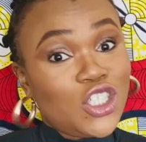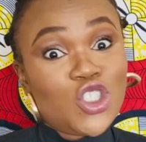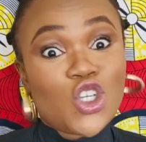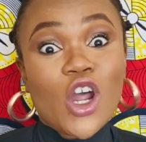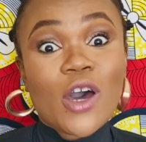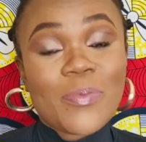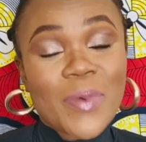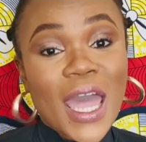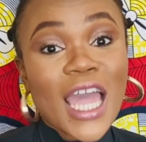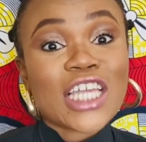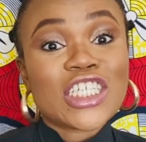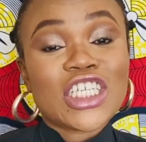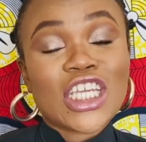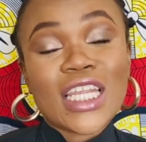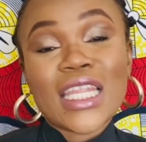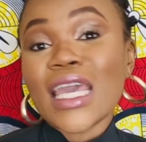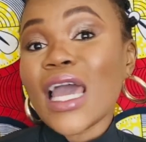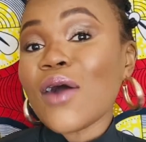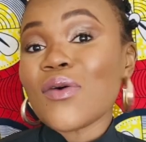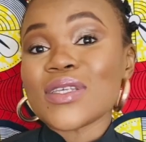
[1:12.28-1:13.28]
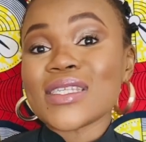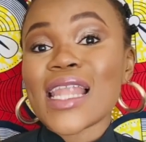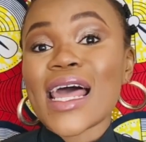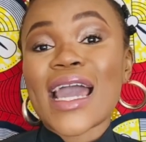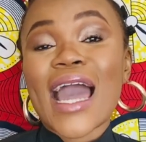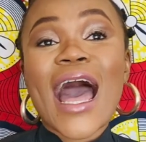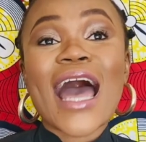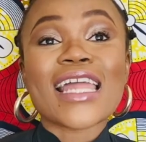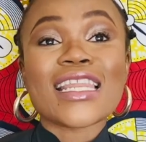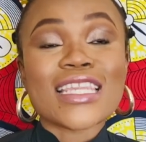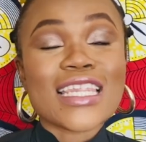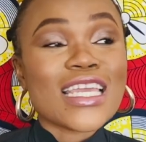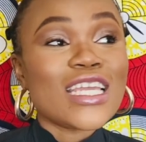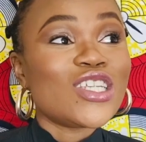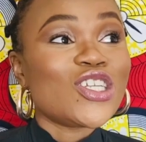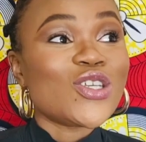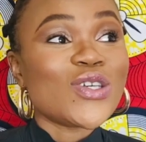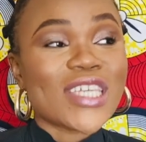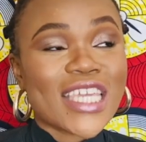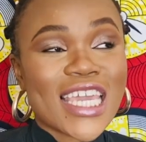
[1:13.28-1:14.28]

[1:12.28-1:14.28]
it dropped, actually, I was like, I need to